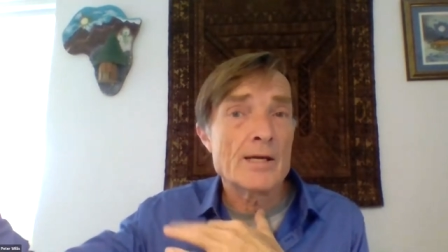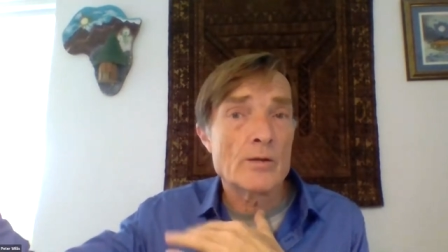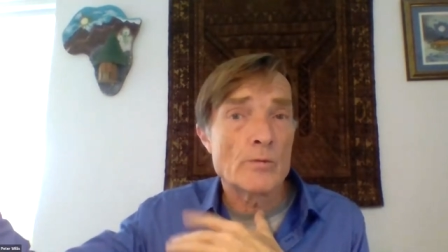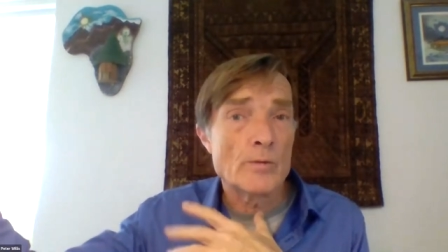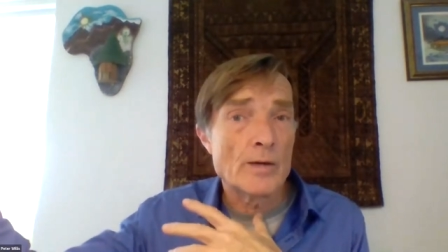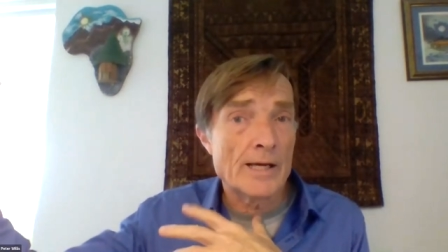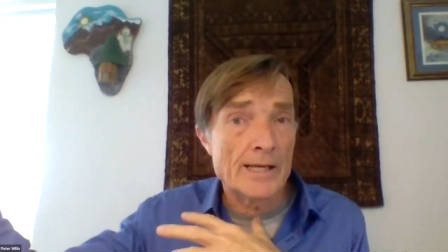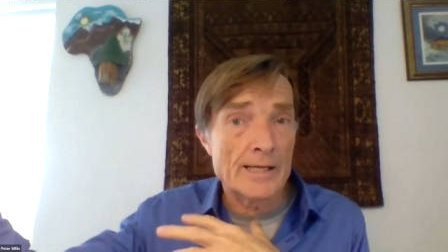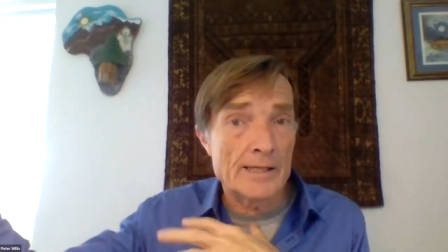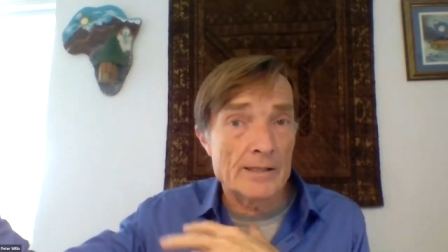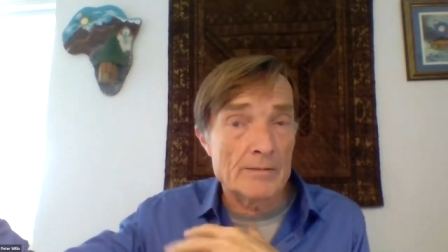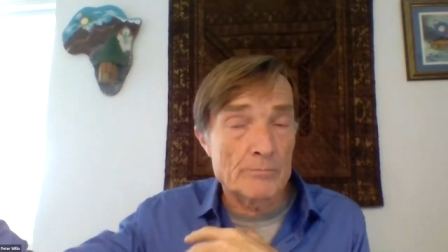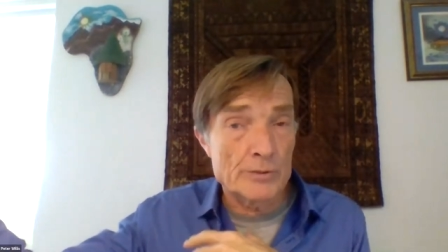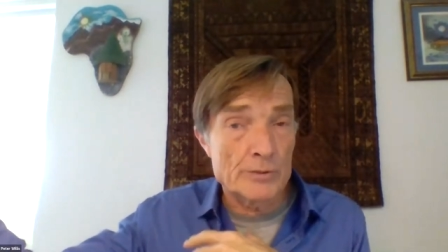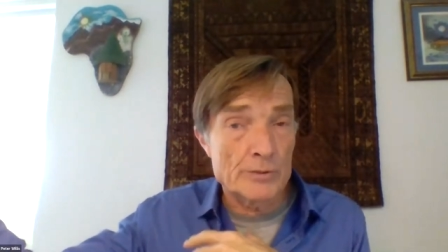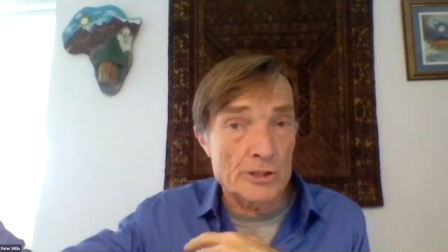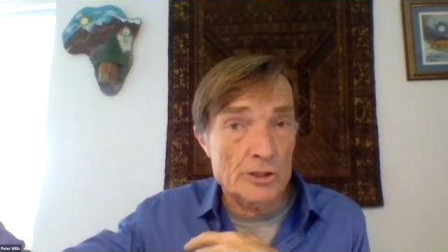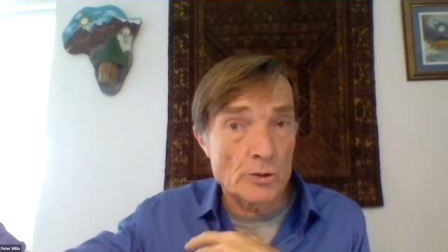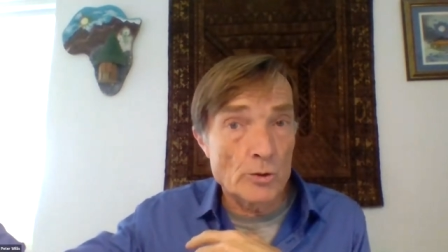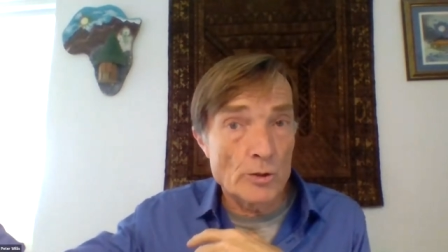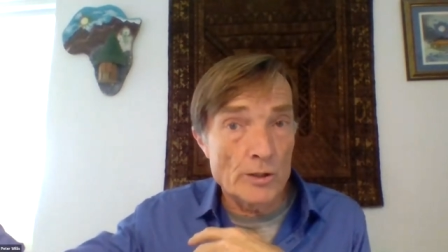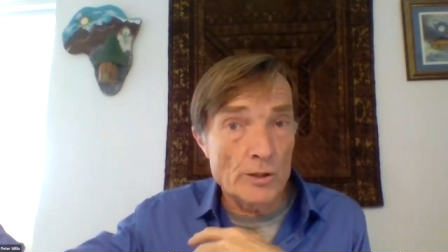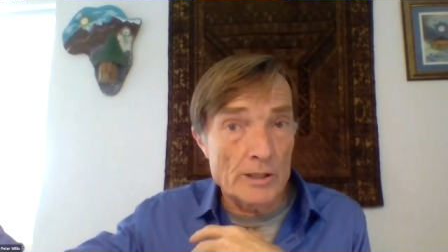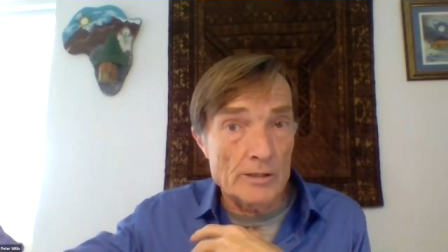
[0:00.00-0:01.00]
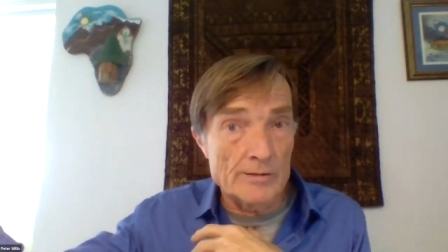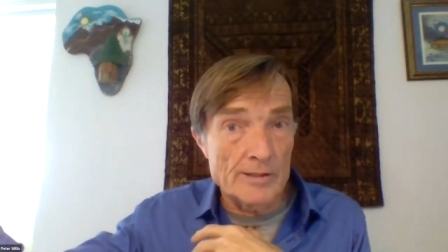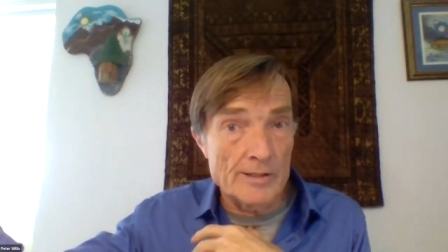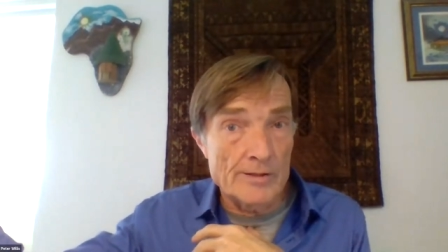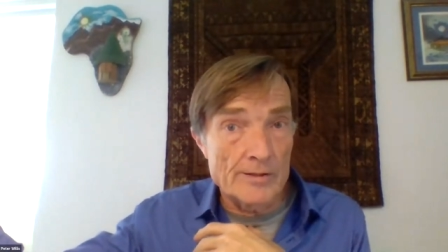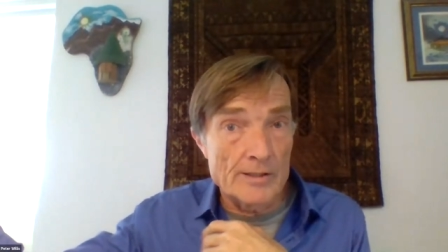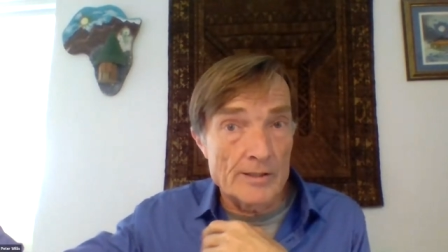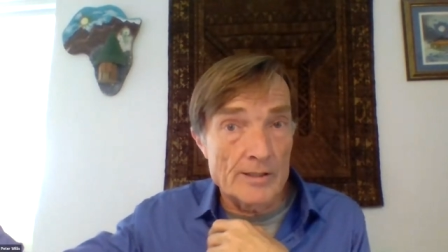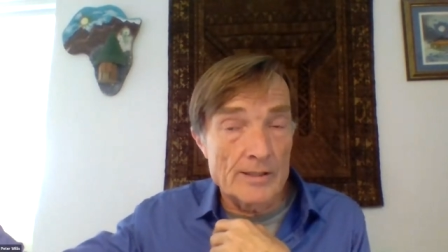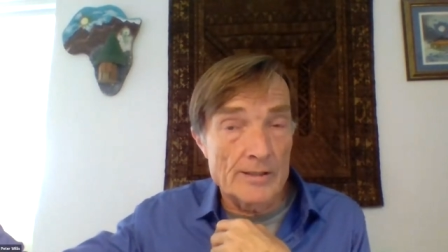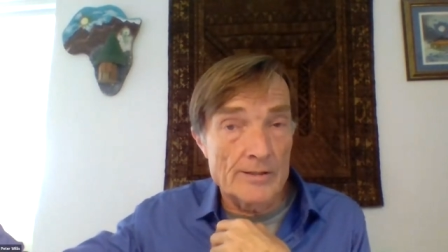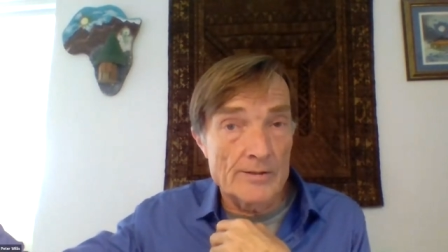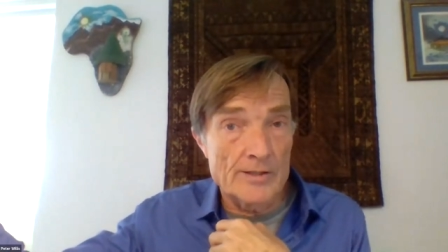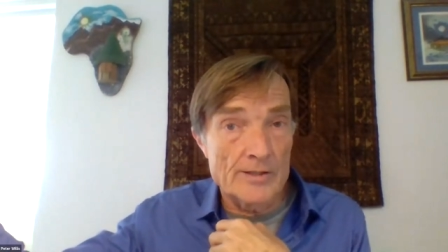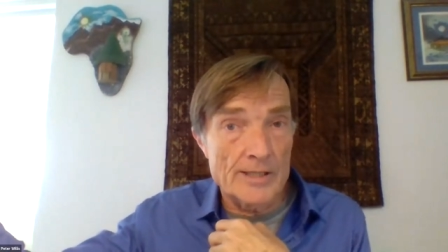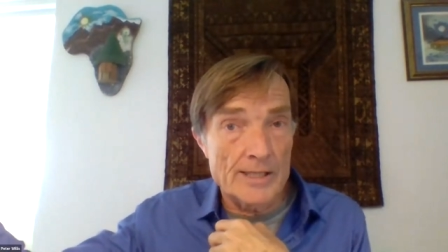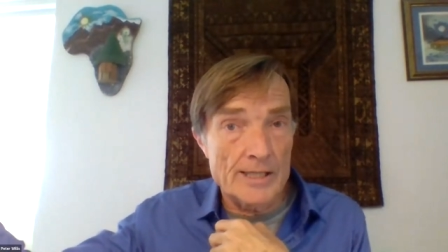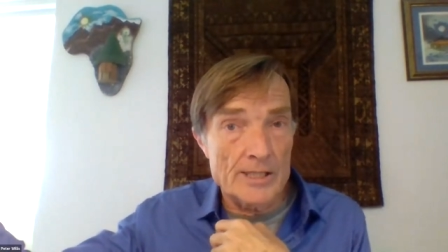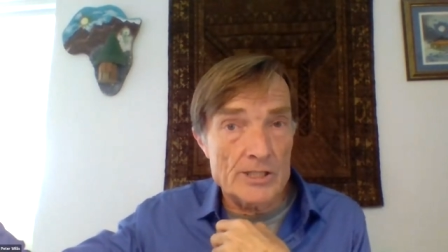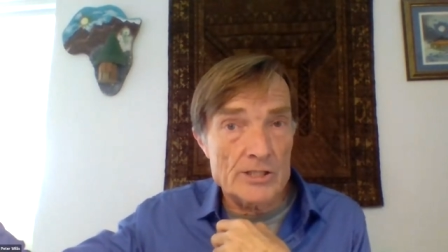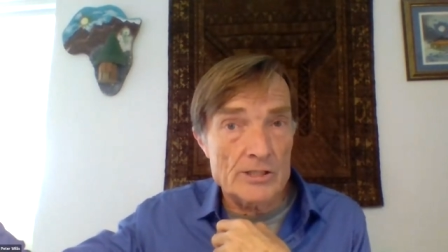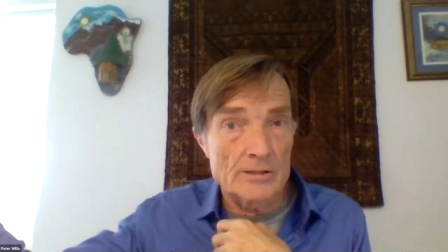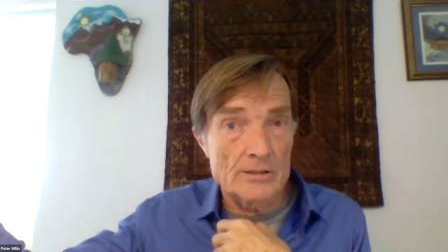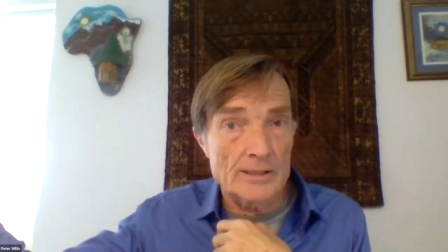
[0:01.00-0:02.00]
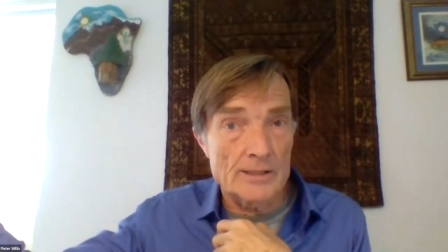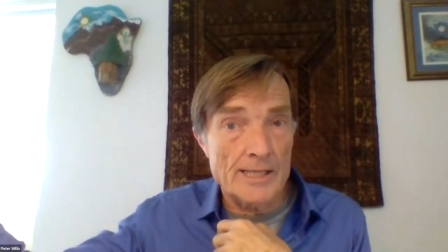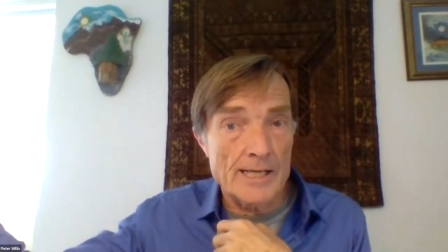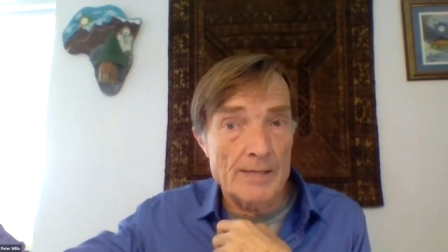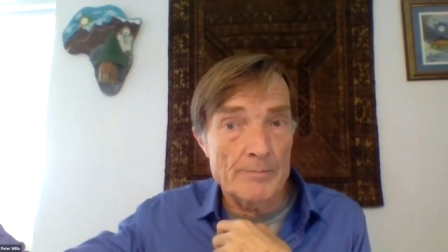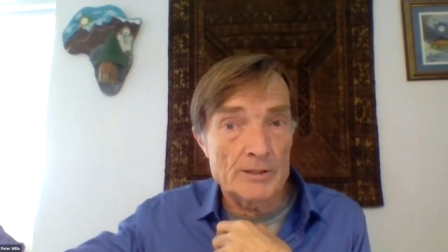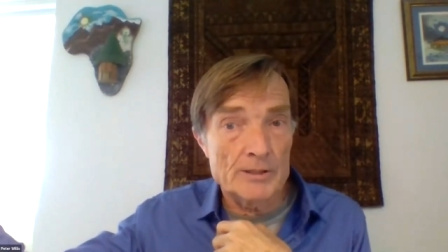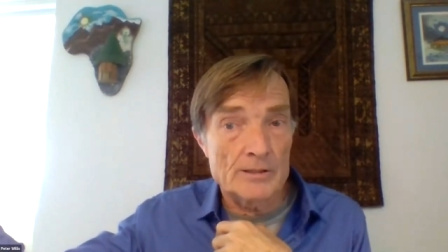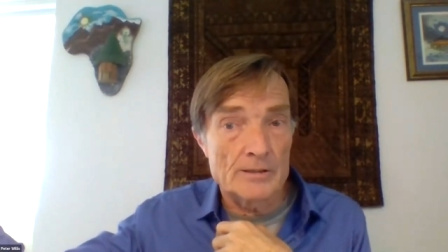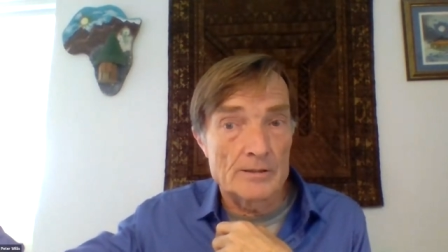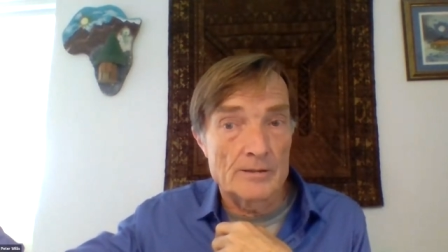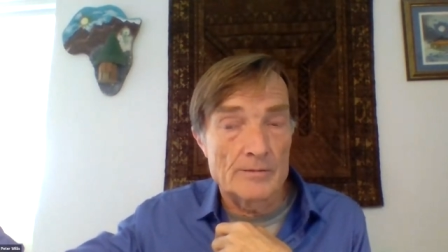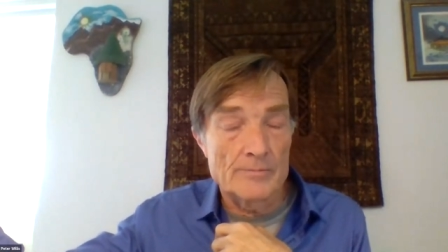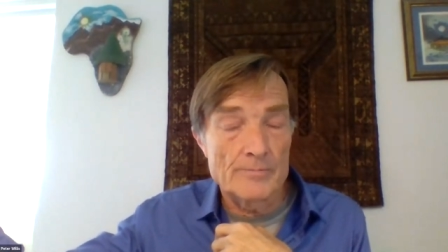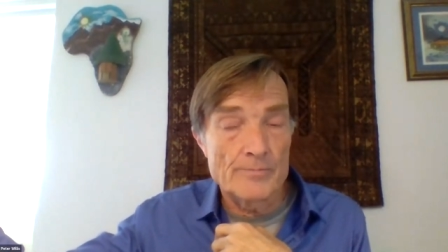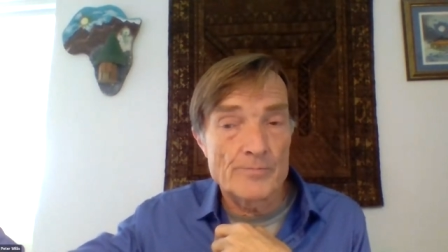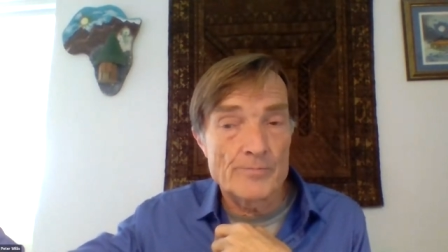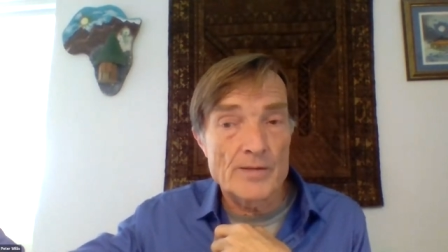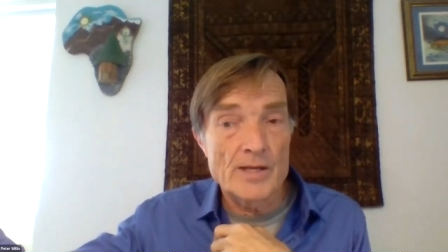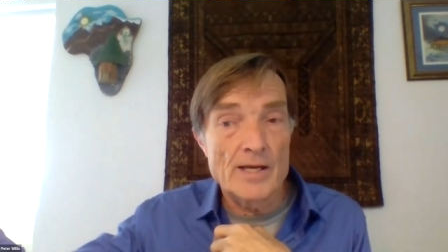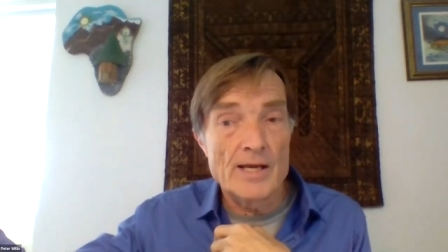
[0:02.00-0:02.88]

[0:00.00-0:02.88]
away in Pretoria in the, in the national capital.